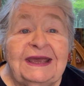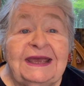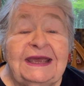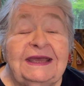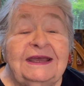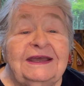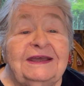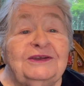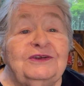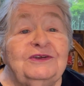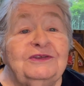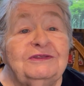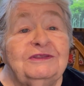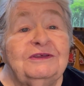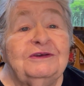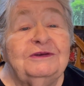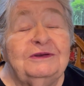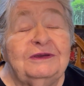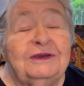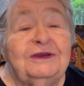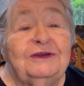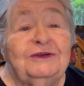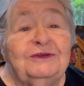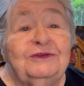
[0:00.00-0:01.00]
And
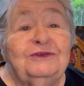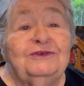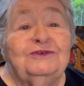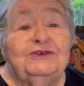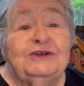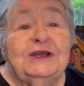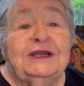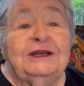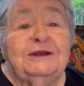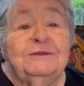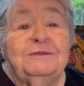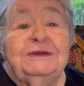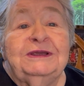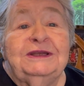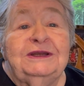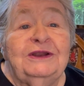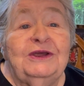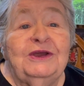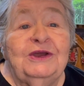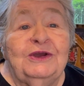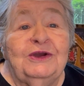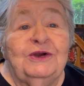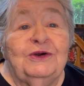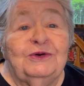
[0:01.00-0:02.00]
the
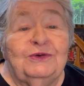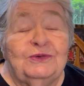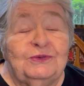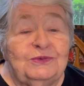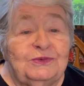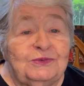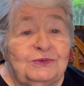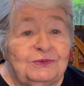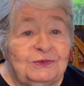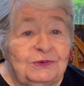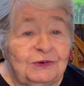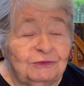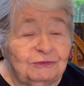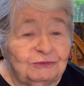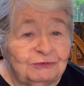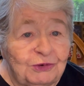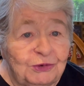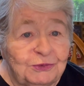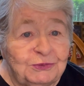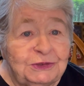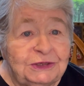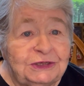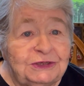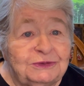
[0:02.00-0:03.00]
gentleman who
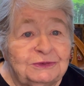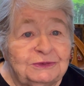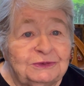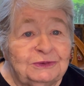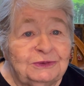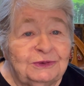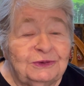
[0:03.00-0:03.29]
wrote it,